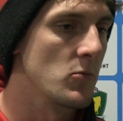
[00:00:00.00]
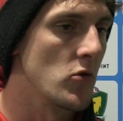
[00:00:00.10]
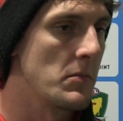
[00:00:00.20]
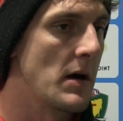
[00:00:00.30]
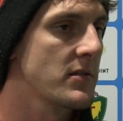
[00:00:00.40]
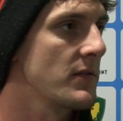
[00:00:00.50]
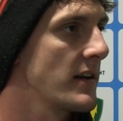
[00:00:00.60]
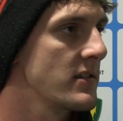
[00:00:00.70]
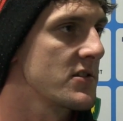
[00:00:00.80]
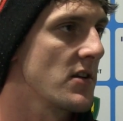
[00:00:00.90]
the warm-ups of
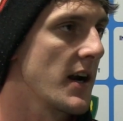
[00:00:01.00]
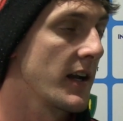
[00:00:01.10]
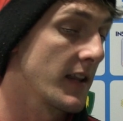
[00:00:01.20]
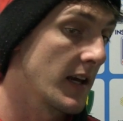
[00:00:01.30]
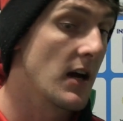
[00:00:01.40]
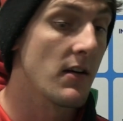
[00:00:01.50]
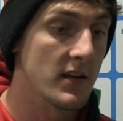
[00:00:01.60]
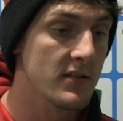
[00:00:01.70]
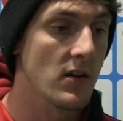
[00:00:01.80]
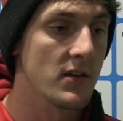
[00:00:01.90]
us at training and then
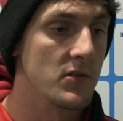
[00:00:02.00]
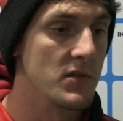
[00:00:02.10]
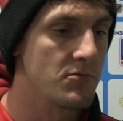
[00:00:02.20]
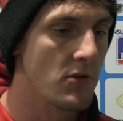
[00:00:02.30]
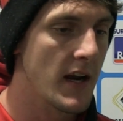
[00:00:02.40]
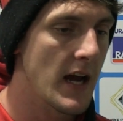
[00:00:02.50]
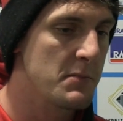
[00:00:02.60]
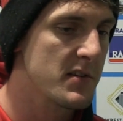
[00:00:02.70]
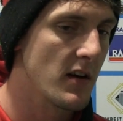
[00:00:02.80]
going inside to do his rehab.